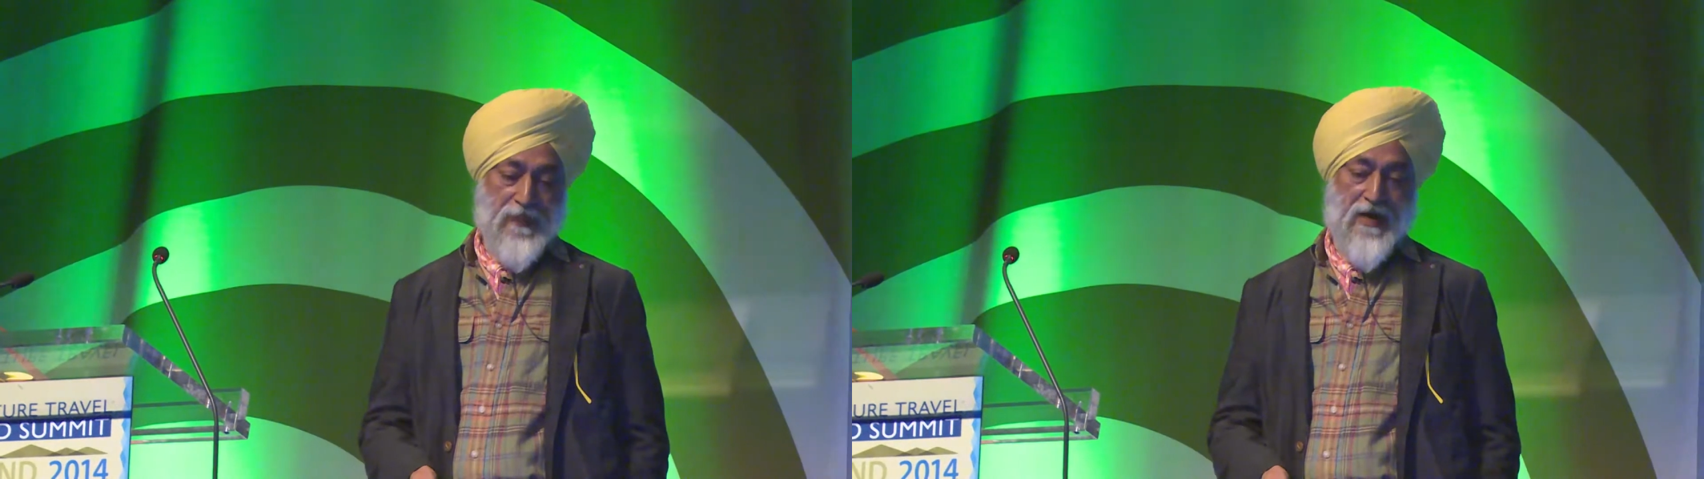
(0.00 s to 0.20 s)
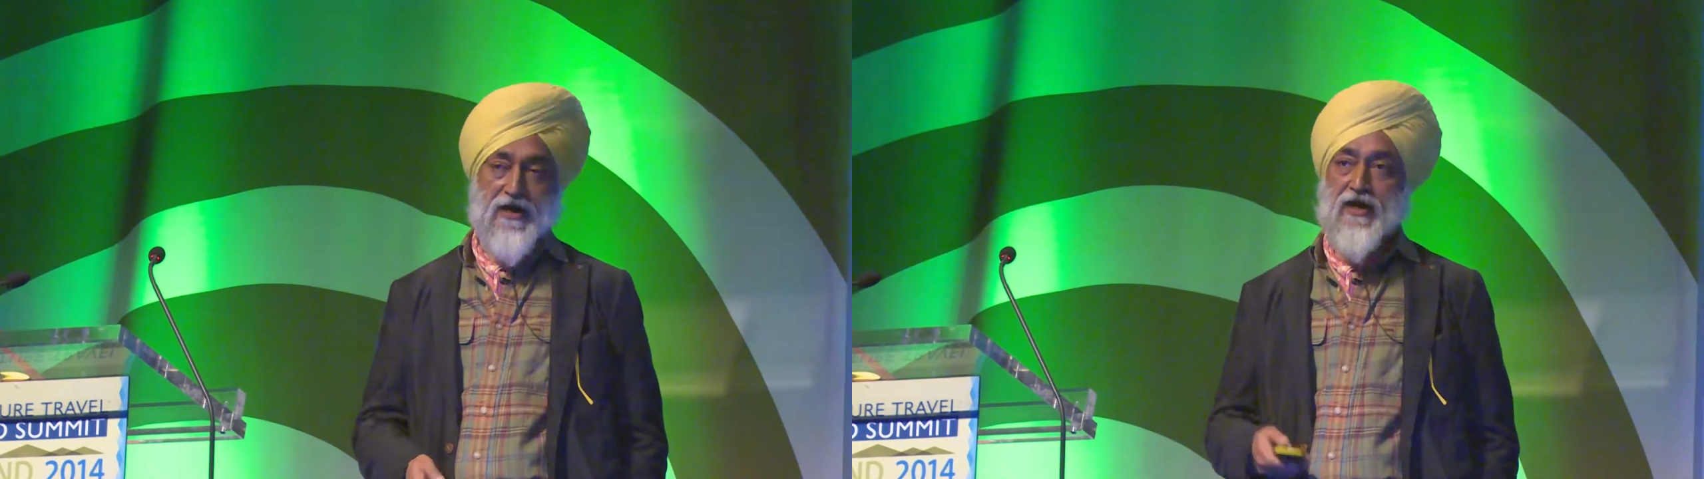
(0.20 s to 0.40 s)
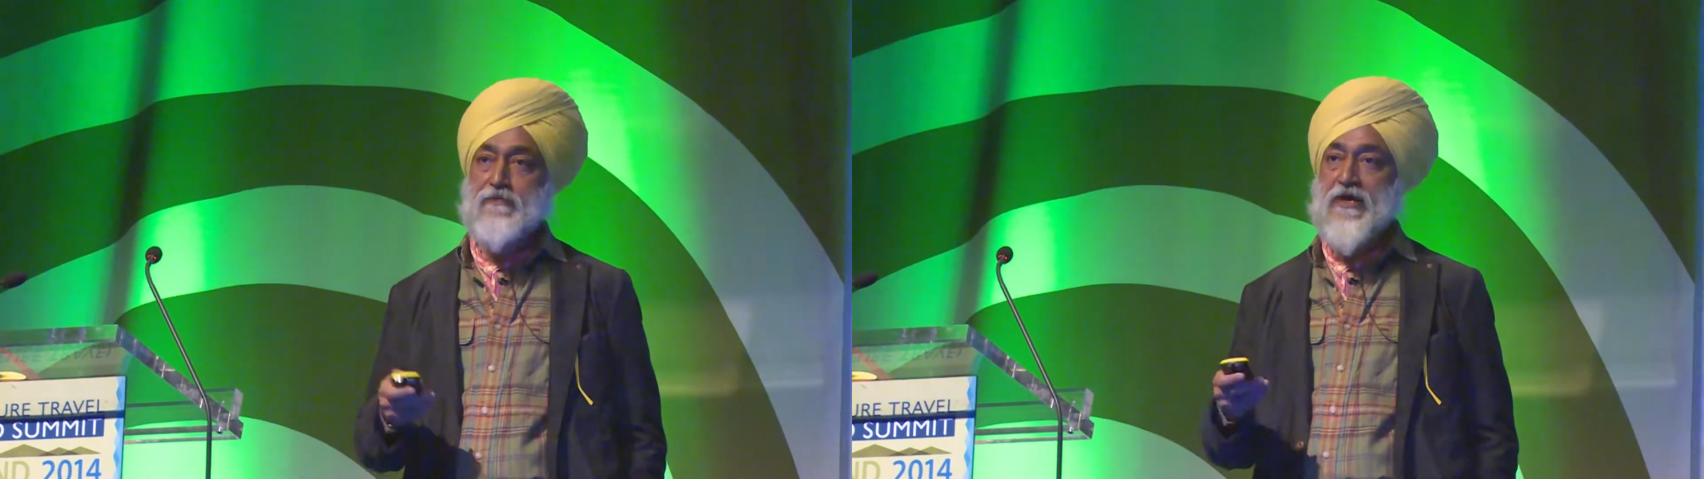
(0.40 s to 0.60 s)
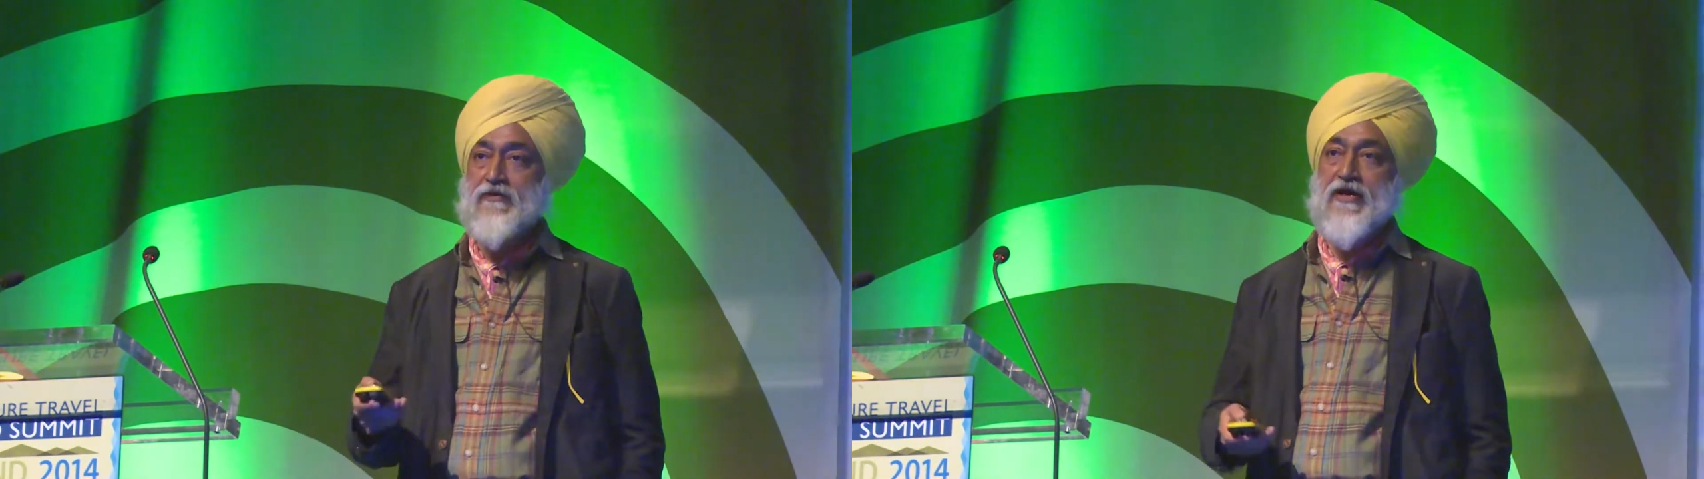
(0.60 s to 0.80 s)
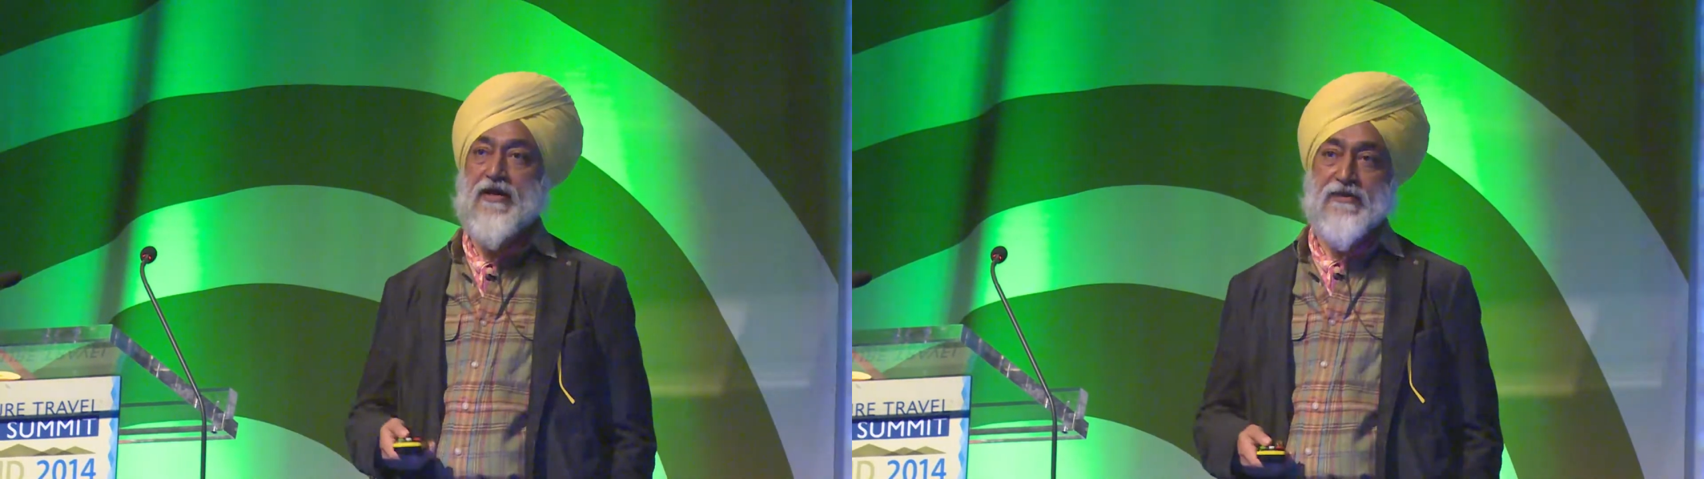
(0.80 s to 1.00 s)
And I'd been
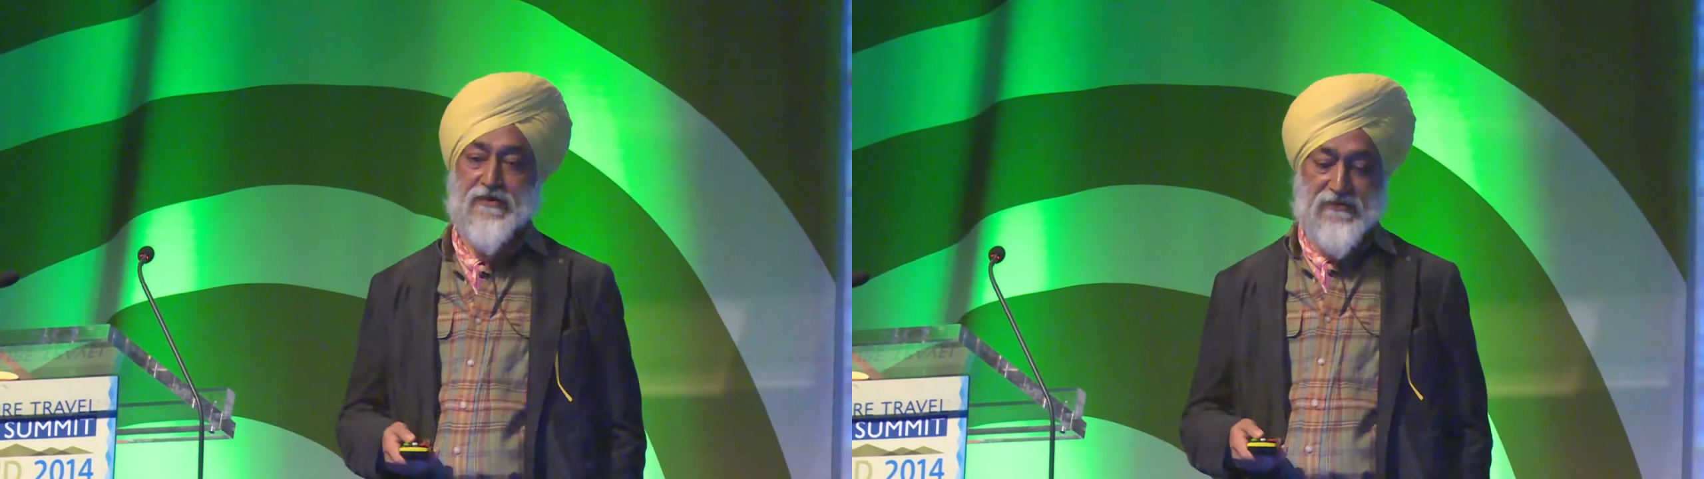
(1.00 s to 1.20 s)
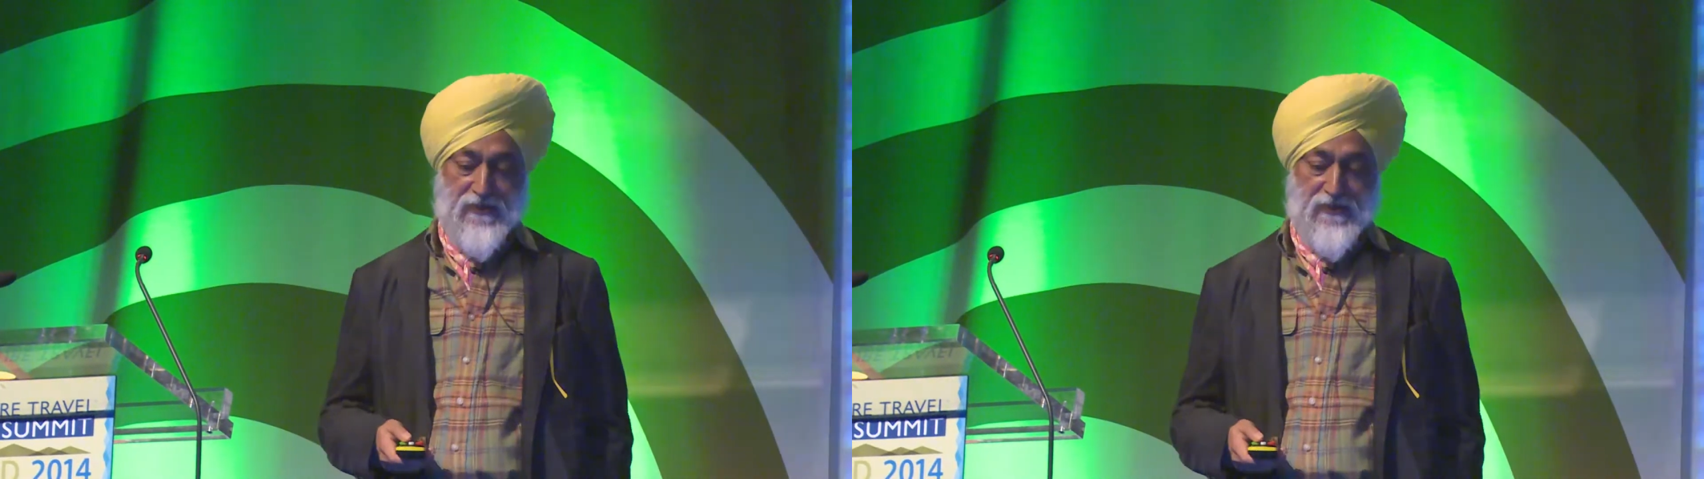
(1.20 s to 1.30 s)
reading this